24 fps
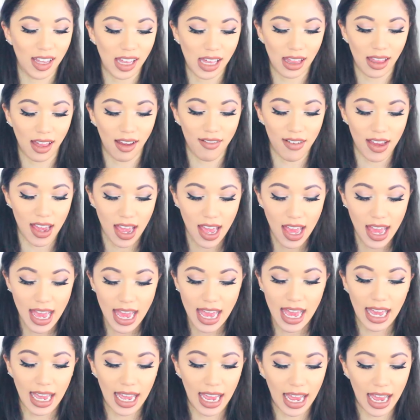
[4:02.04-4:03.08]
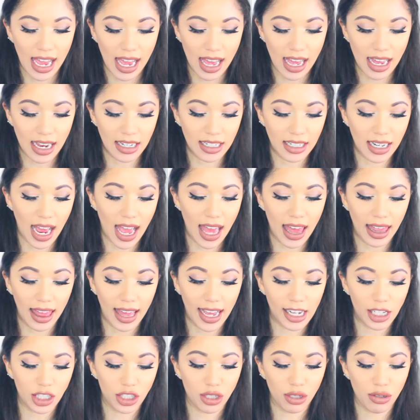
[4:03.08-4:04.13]
really love it. And I
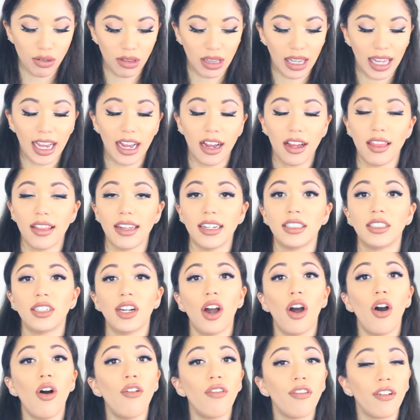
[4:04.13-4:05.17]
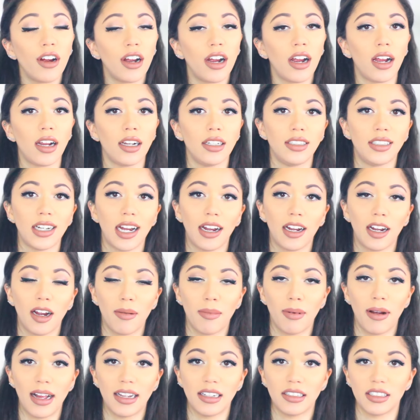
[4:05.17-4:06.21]
like to layer this over
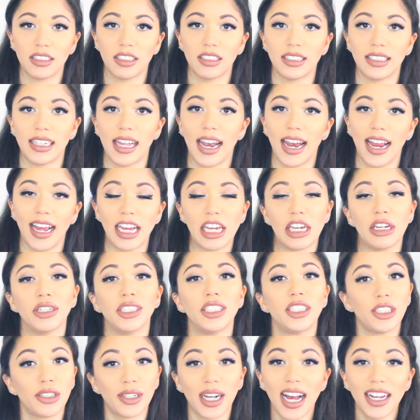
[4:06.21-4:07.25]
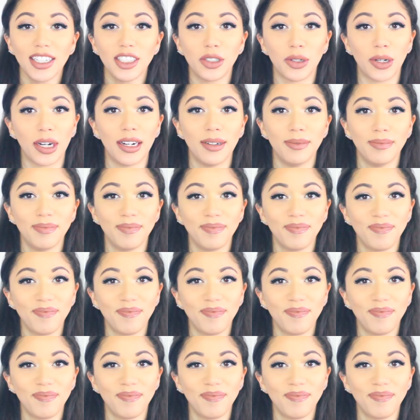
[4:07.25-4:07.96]
darker bronzers that I use to contour.